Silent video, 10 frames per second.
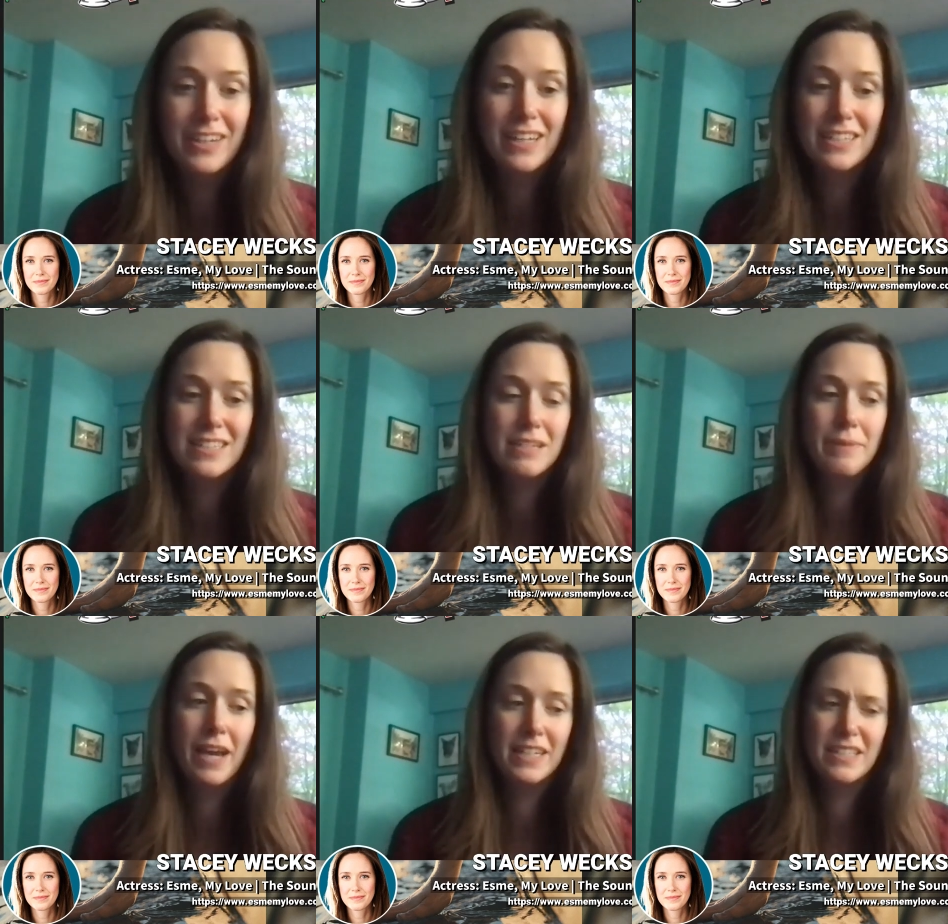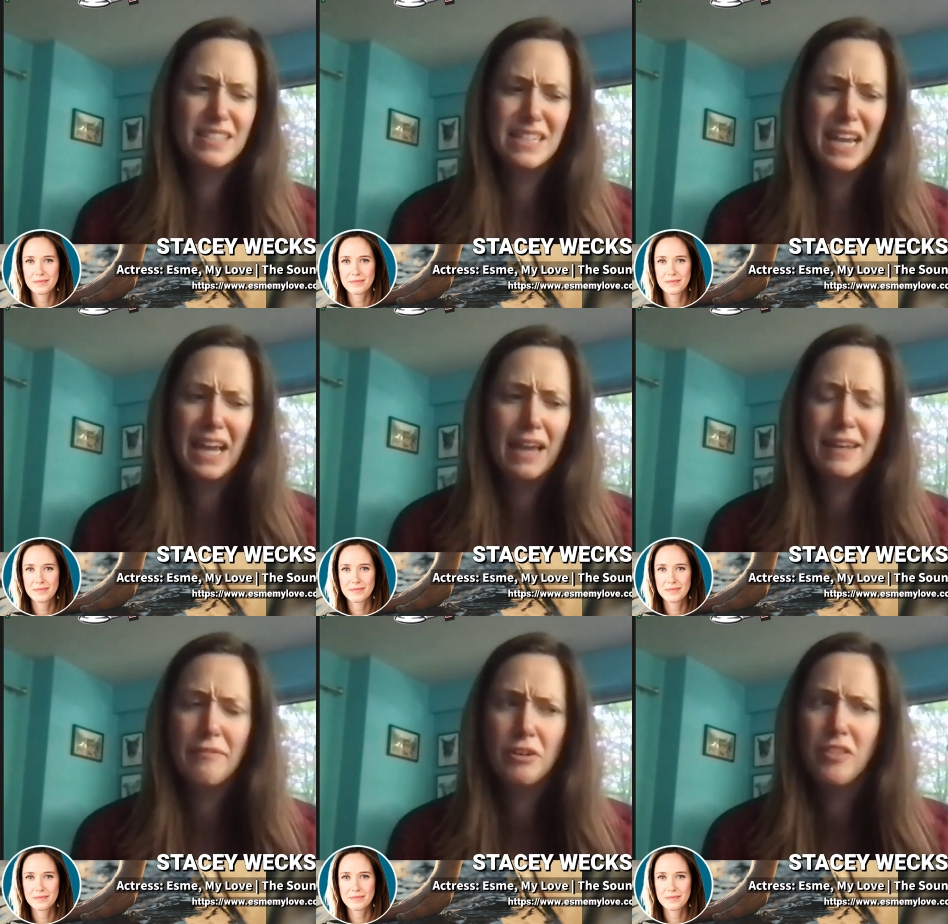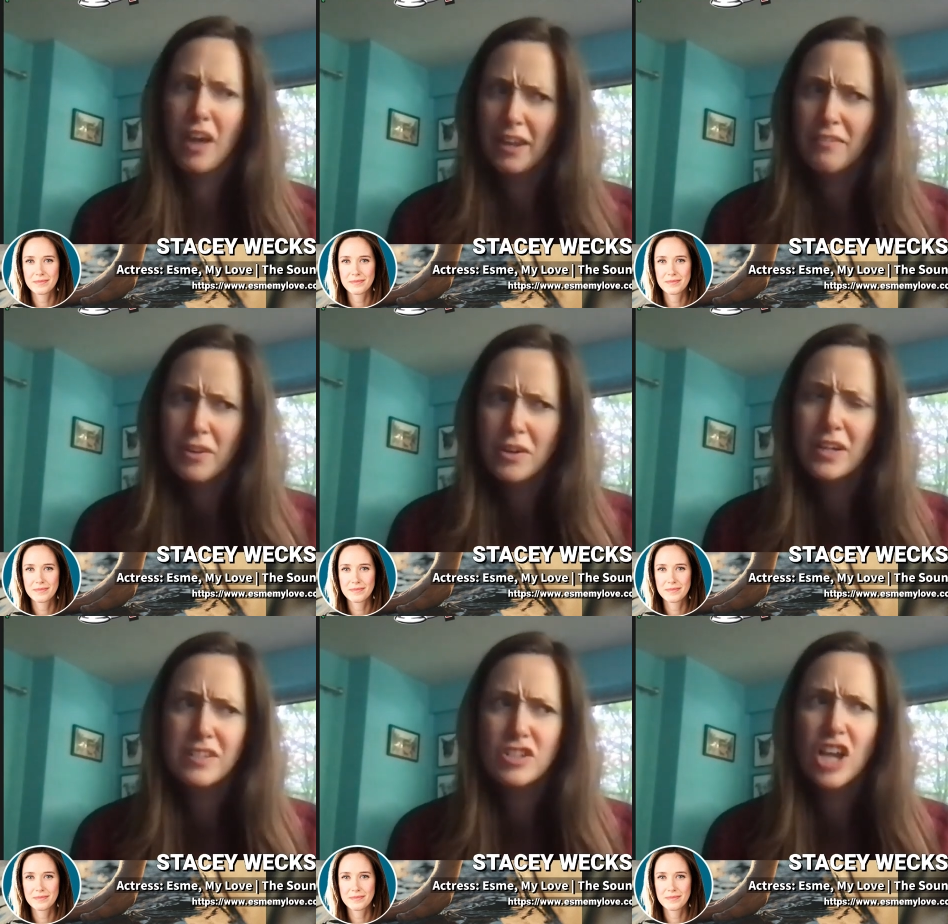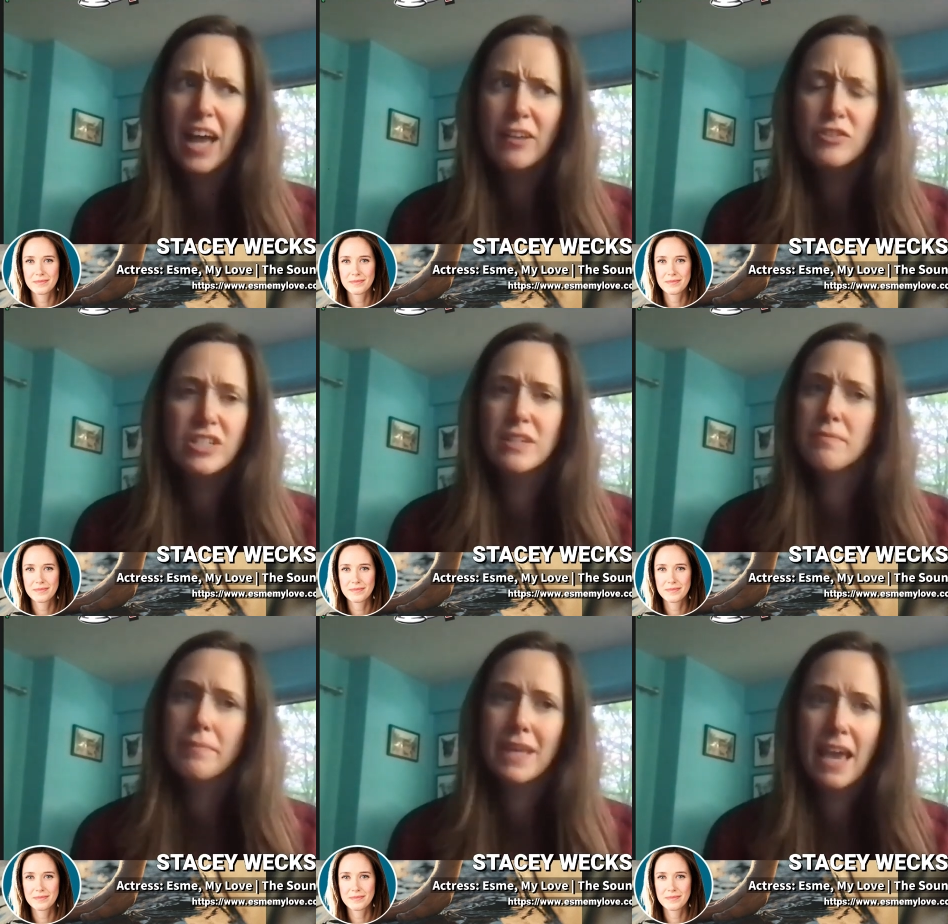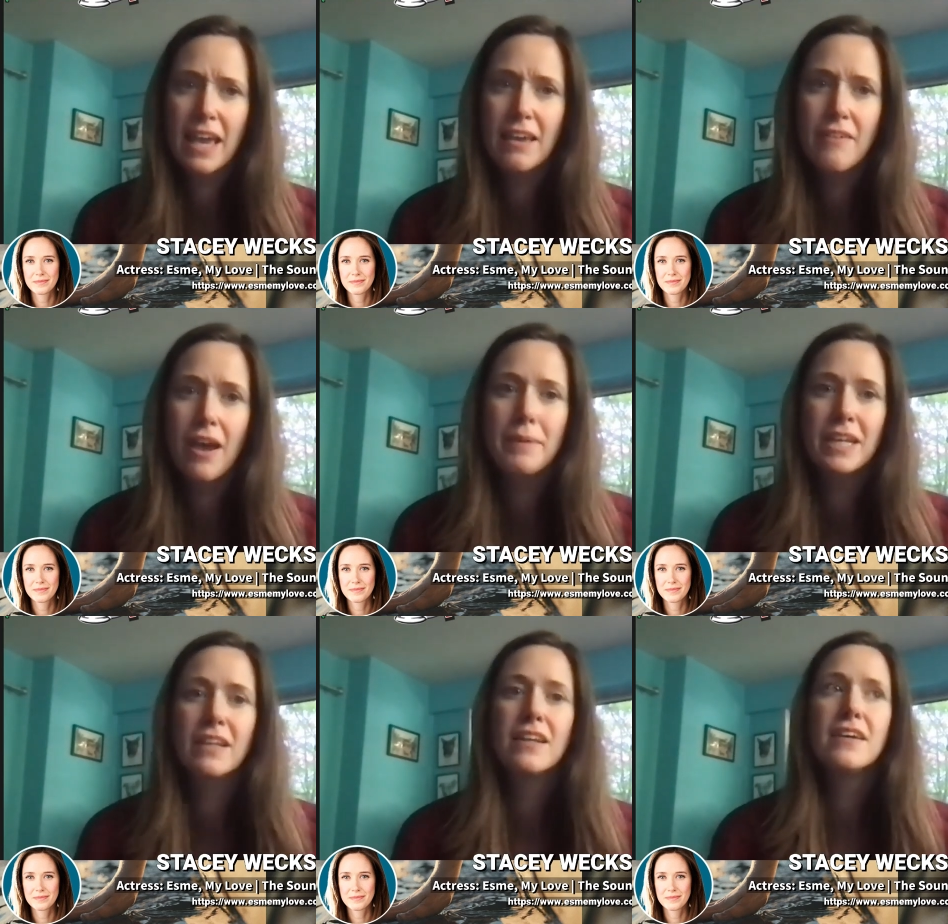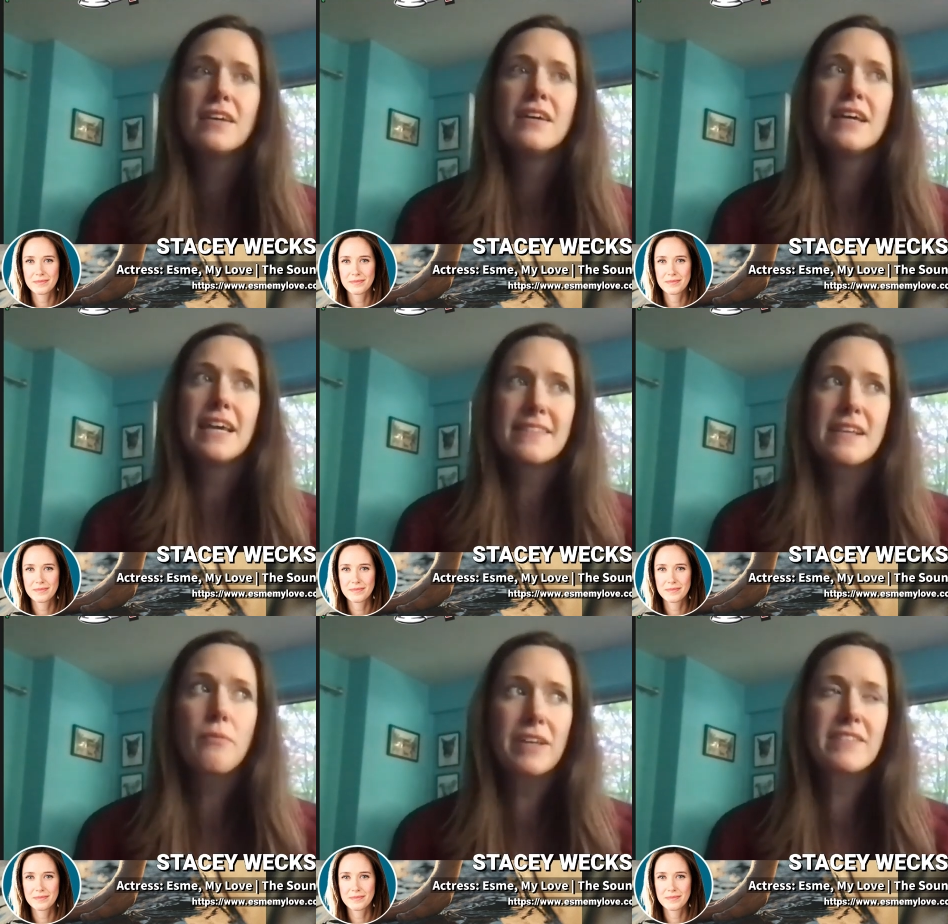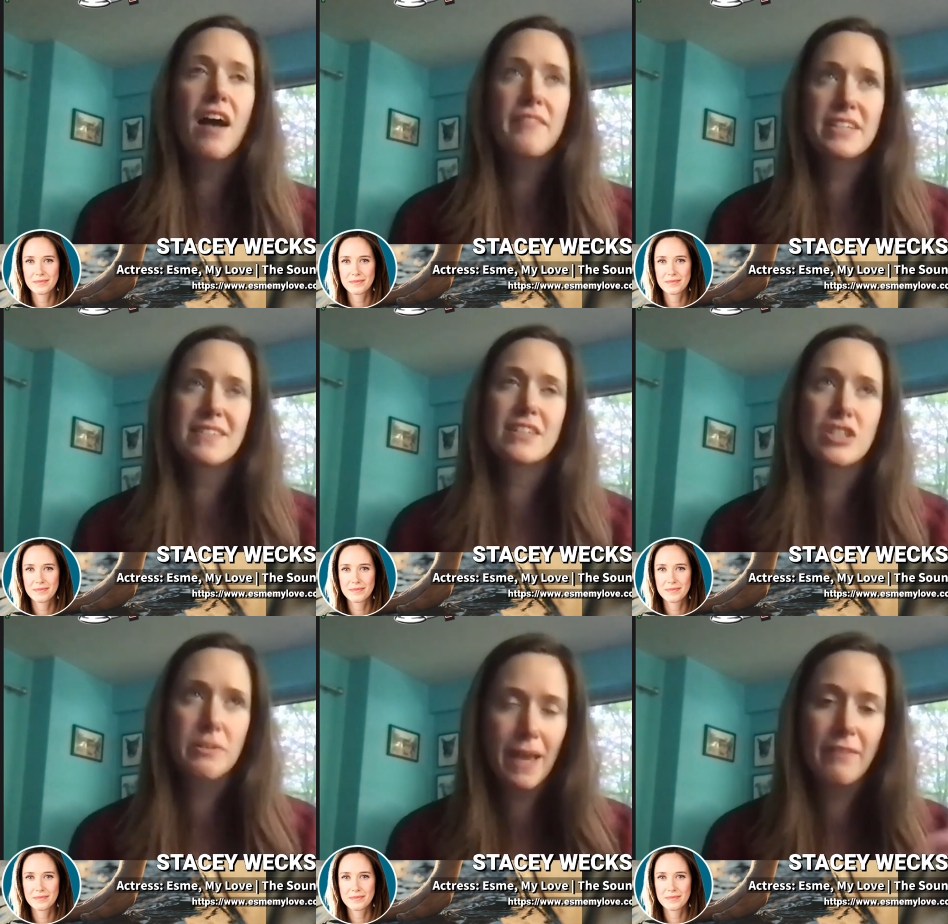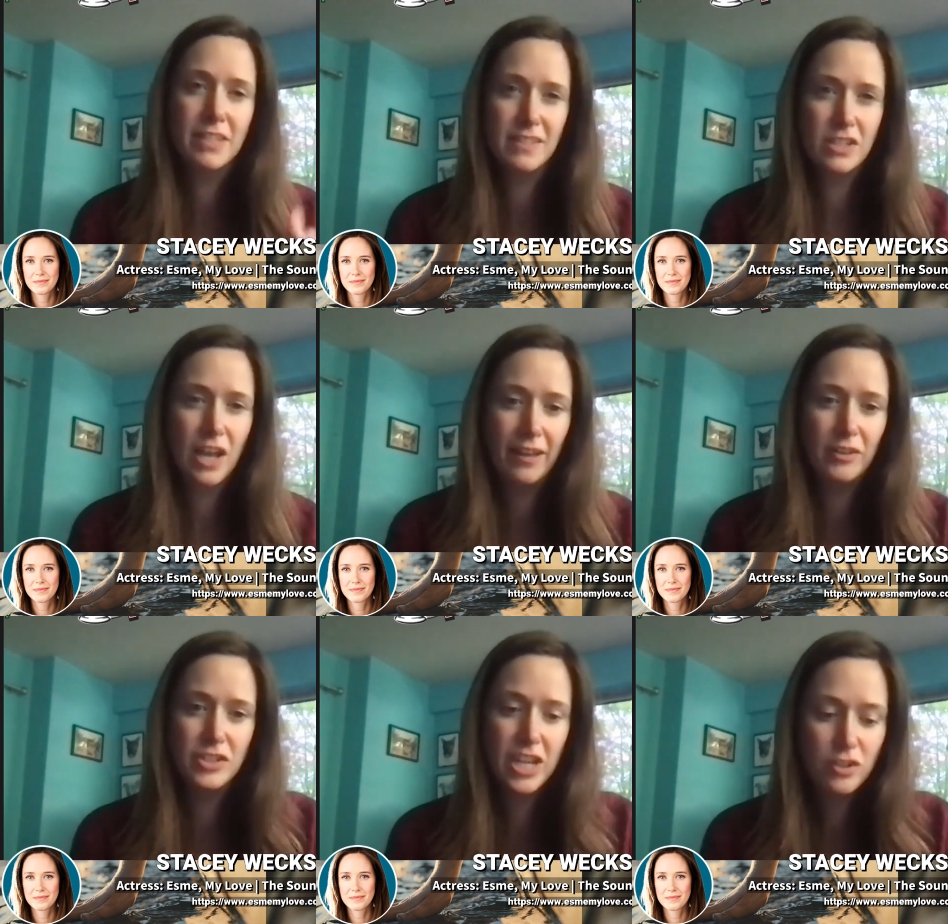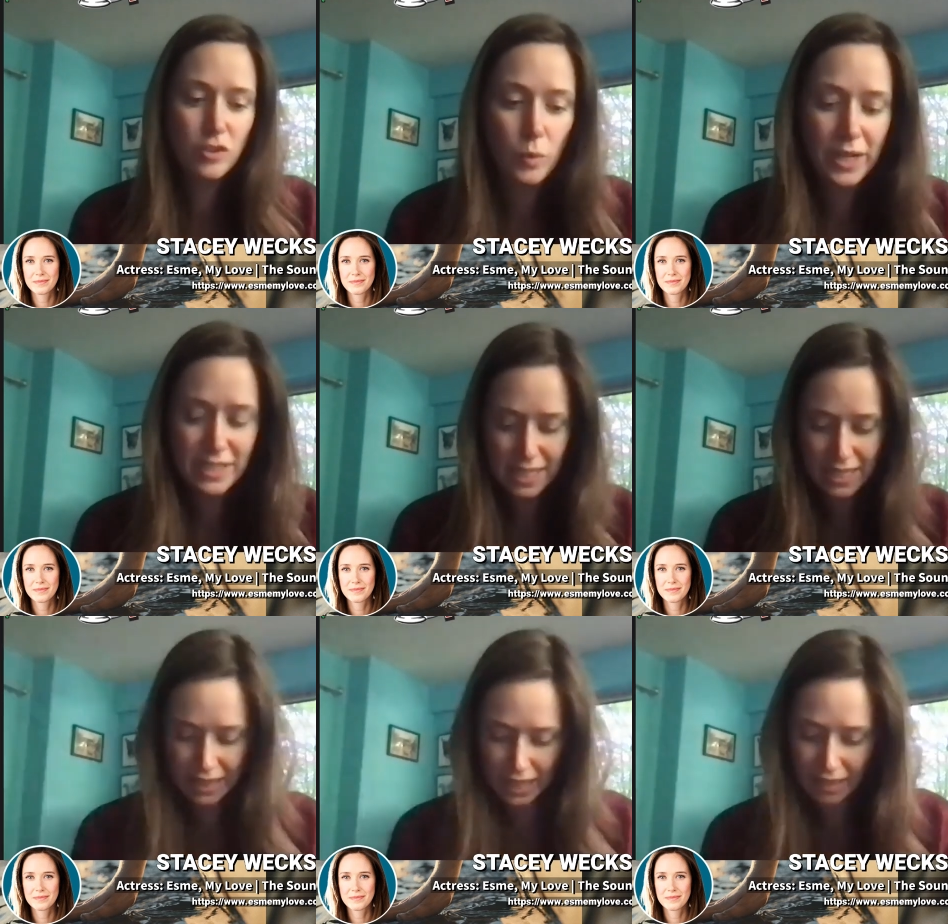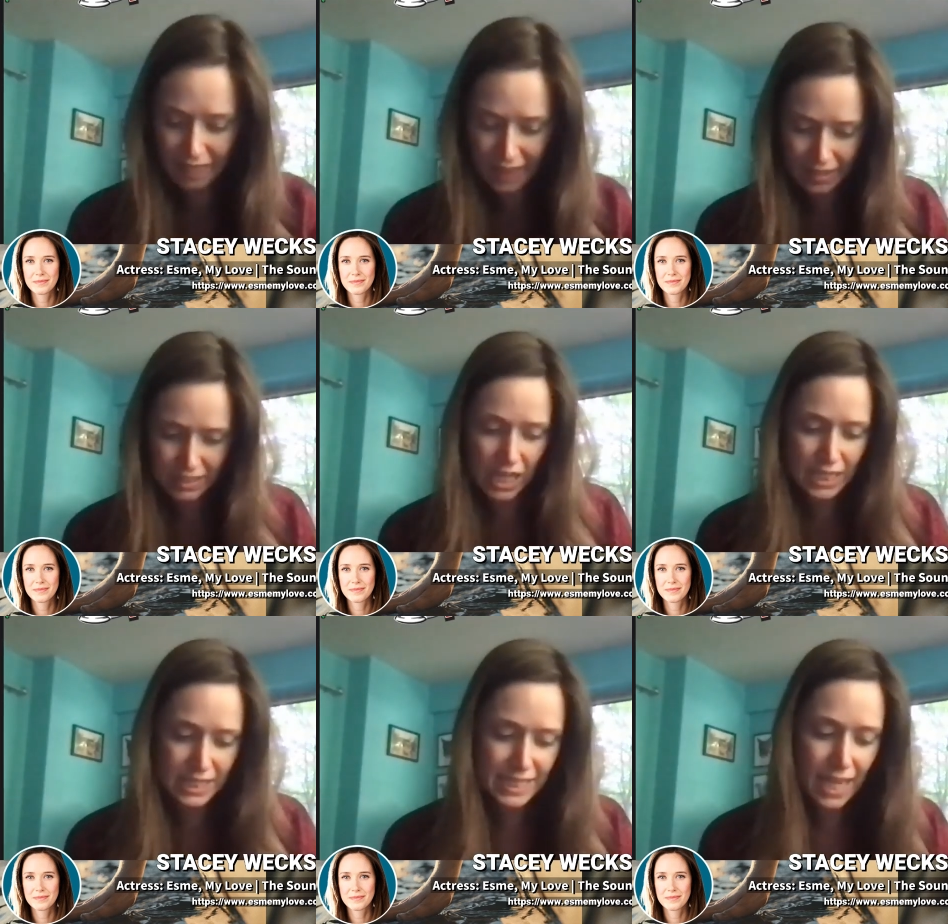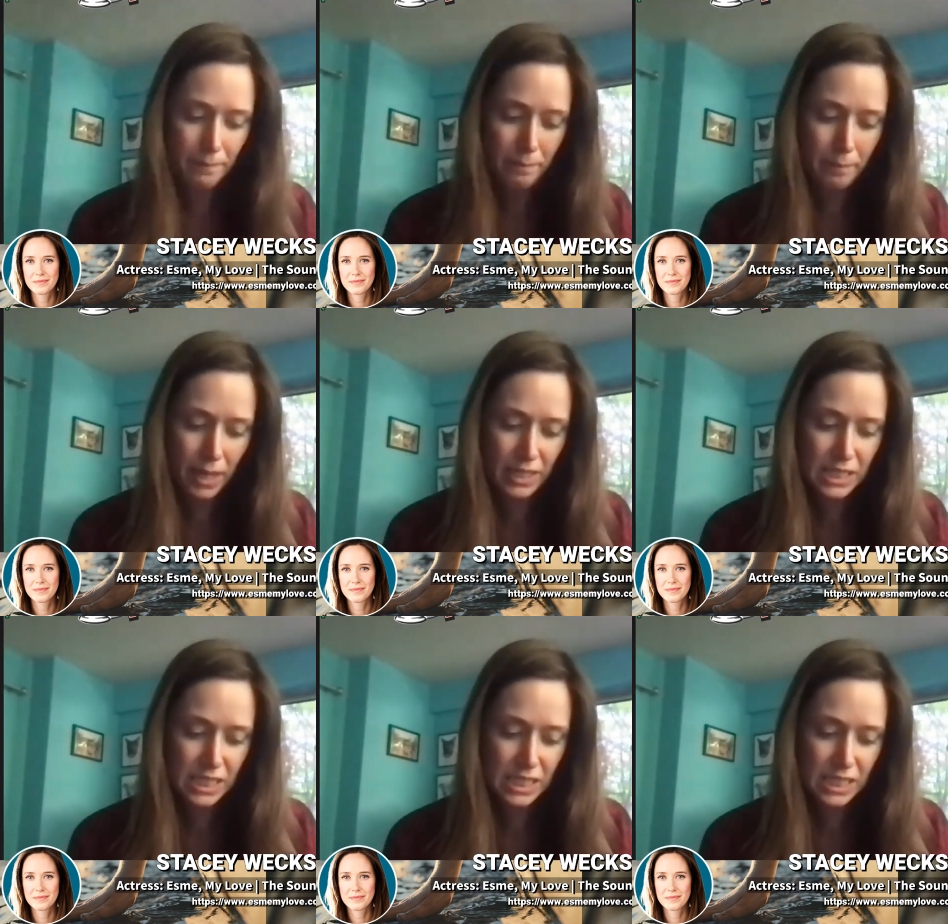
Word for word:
Speaker 1: And to be honest, I, I never thought of her as a child. She didn't behave. I mean, in some ways, obviously she behaved as a child. She had toys and and things on set, but